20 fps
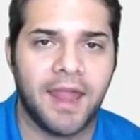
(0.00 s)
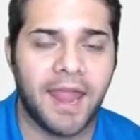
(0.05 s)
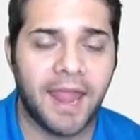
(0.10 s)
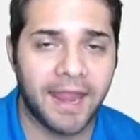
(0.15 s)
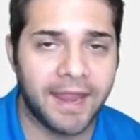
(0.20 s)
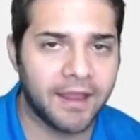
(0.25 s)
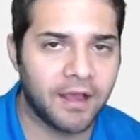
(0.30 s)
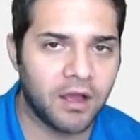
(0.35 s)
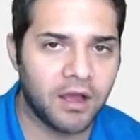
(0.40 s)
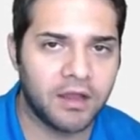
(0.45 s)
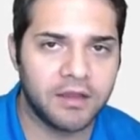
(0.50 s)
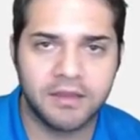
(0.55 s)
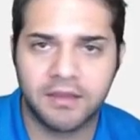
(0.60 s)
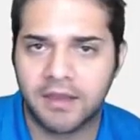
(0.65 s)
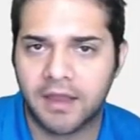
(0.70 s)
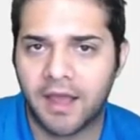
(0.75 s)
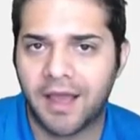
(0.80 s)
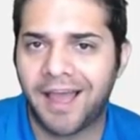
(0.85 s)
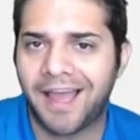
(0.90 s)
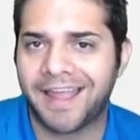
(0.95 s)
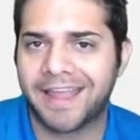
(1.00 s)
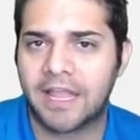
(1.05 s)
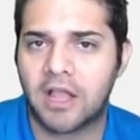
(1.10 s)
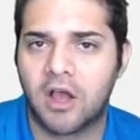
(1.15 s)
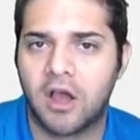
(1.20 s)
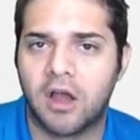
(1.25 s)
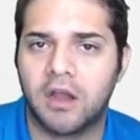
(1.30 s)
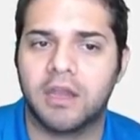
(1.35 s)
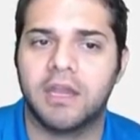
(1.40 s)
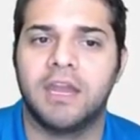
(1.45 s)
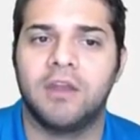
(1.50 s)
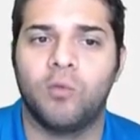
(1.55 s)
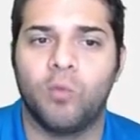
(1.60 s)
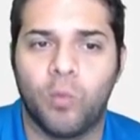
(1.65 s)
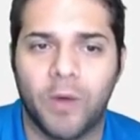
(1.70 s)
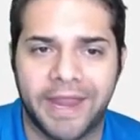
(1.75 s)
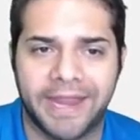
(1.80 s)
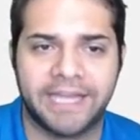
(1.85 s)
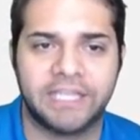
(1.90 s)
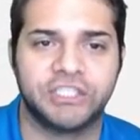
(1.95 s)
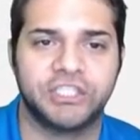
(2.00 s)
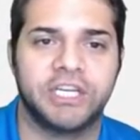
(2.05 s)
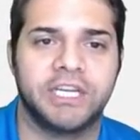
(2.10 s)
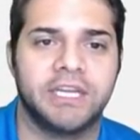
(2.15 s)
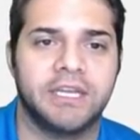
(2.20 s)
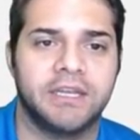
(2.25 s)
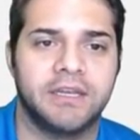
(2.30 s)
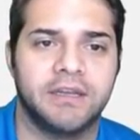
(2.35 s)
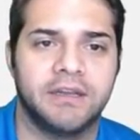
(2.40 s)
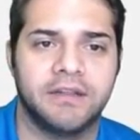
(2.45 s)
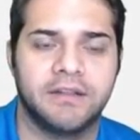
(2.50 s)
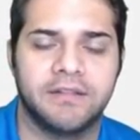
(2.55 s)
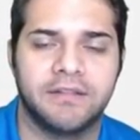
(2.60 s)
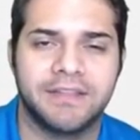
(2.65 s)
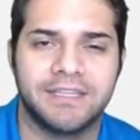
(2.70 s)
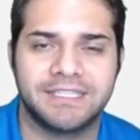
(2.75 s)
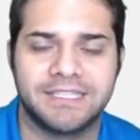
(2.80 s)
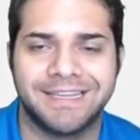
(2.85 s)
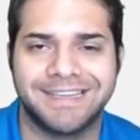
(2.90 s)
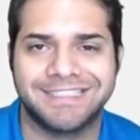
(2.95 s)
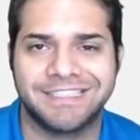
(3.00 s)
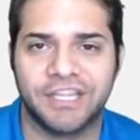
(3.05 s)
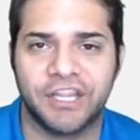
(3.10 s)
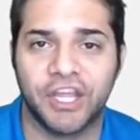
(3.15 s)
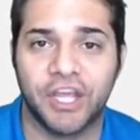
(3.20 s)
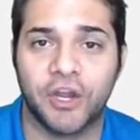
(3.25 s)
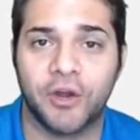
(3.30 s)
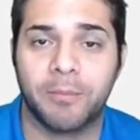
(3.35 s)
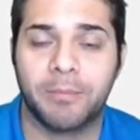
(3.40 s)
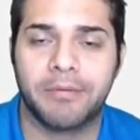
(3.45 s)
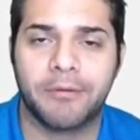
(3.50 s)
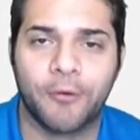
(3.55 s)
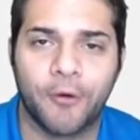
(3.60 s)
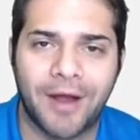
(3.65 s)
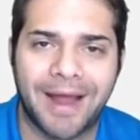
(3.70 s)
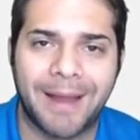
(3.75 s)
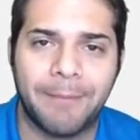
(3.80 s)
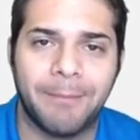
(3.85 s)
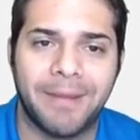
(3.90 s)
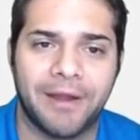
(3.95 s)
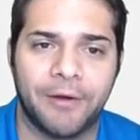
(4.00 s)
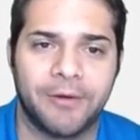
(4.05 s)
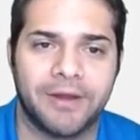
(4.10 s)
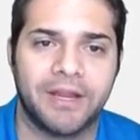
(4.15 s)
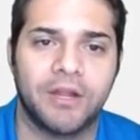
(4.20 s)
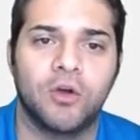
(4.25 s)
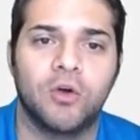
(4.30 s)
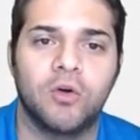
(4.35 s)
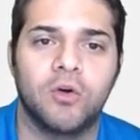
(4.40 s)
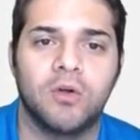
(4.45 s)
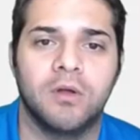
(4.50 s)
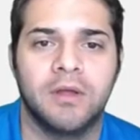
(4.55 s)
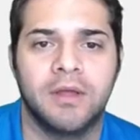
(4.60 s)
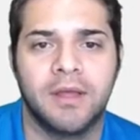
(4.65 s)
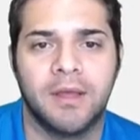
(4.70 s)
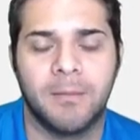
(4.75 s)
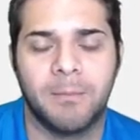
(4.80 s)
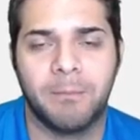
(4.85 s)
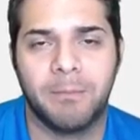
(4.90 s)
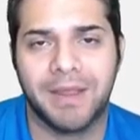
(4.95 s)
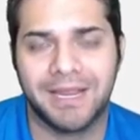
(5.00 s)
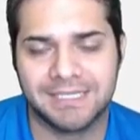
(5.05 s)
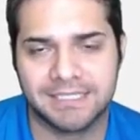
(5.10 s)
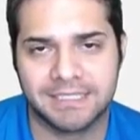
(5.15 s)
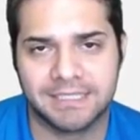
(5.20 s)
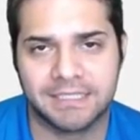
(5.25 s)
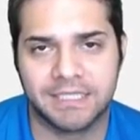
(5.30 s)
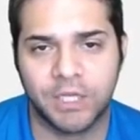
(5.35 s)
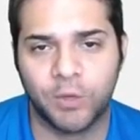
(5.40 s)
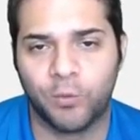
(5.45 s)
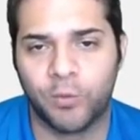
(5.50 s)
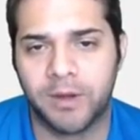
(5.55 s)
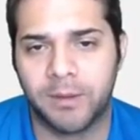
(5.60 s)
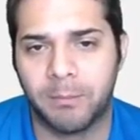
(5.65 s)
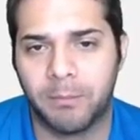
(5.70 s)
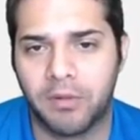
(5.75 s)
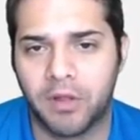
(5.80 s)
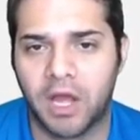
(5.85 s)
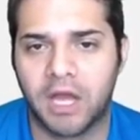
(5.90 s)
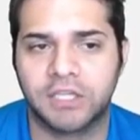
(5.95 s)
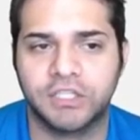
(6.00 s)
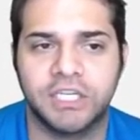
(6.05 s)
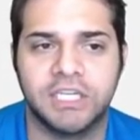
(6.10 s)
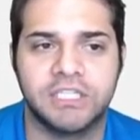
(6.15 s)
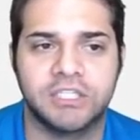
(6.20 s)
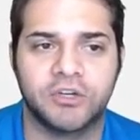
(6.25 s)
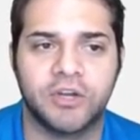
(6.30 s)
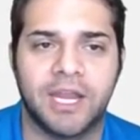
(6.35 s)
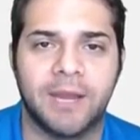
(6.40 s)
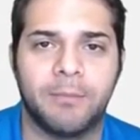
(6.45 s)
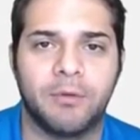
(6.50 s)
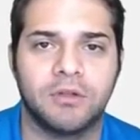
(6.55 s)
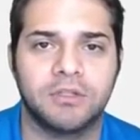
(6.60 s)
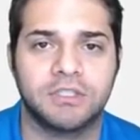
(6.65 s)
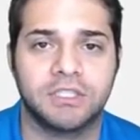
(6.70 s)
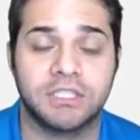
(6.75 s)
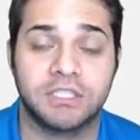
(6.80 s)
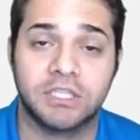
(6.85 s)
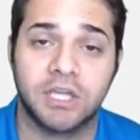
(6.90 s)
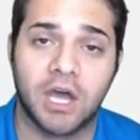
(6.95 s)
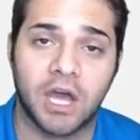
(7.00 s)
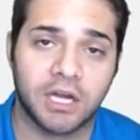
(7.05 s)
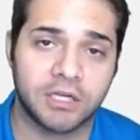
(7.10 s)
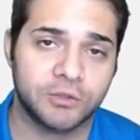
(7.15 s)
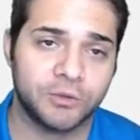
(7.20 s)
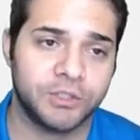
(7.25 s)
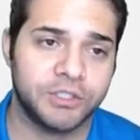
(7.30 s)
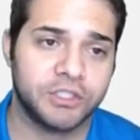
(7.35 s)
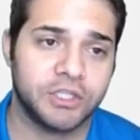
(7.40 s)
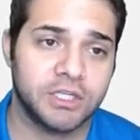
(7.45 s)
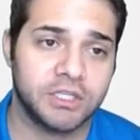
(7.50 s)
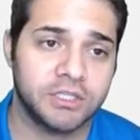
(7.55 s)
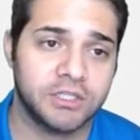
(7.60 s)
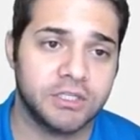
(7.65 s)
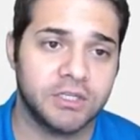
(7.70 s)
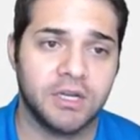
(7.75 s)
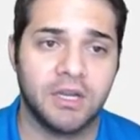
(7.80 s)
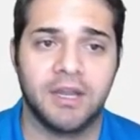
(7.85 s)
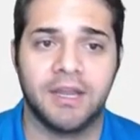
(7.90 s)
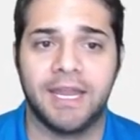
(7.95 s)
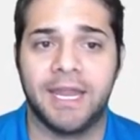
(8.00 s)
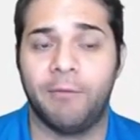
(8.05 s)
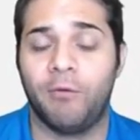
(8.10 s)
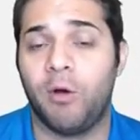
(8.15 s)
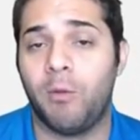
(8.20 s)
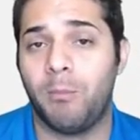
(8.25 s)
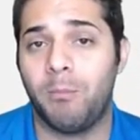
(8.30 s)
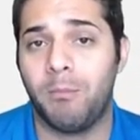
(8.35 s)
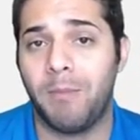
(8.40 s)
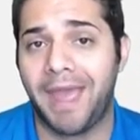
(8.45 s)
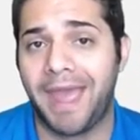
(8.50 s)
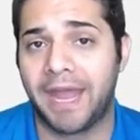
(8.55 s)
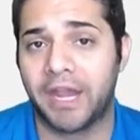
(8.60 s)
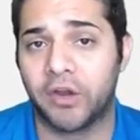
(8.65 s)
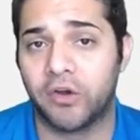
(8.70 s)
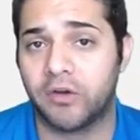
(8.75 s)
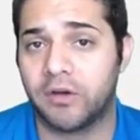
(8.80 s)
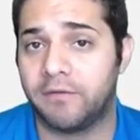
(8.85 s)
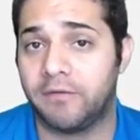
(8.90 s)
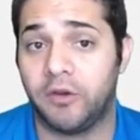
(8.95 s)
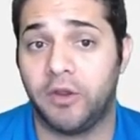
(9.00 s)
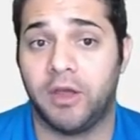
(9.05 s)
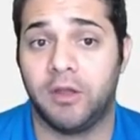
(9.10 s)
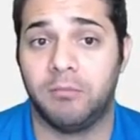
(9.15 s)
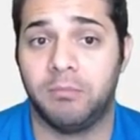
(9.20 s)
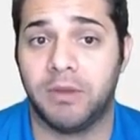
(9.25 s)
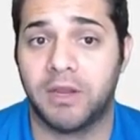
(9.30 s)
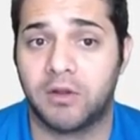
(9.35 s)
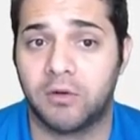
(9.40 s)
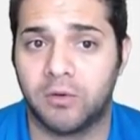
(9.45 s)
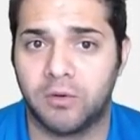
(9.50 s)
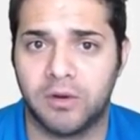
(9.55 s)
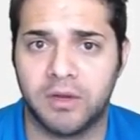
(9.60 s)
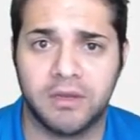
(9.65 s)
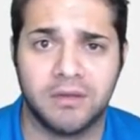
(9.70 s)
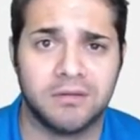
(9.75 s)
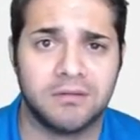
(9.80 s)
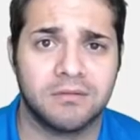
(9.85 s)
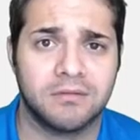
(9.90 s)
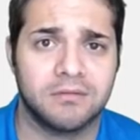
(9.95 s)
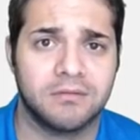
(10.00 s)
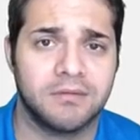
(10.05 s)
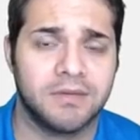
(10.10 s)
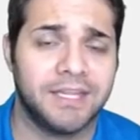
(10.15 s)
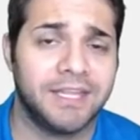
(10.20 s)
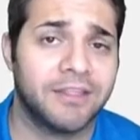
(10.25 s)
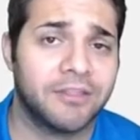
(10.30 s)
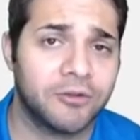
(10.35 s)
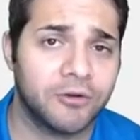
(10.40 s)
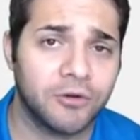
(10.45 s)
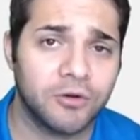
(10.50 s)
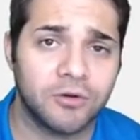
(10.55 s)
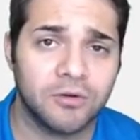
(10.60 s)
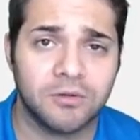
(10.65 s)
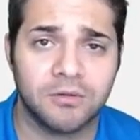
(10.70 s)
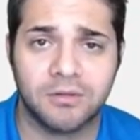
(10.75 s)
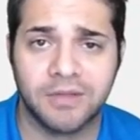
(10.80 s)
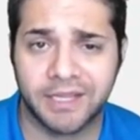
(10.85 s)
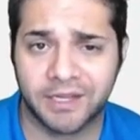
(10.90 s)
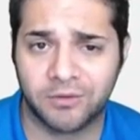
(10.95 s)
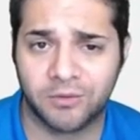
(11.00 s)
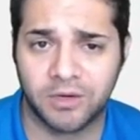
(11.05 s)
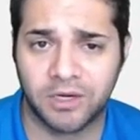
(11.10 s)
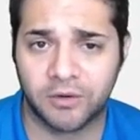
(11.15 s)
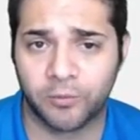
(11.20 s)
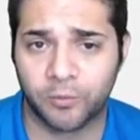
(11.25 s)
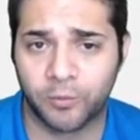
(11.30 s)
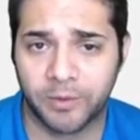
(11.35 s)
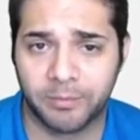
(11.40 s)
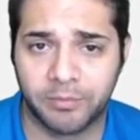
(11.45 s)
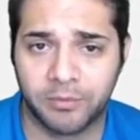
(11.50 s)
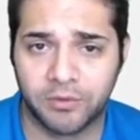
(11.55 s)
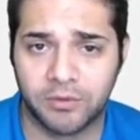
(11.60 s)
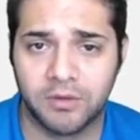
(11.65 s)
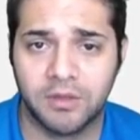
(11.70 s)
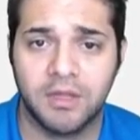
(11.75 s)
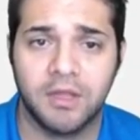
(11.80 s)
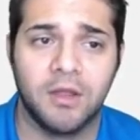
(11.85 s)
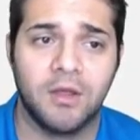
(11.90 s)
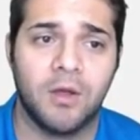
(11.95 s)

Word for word: Aion, Icon, and Wanchain. This is their primary goal. Basically, when blockchains are able to talk to each other, it won't matter if you held Bitcoin, Ether, Litecoin, or Ripple.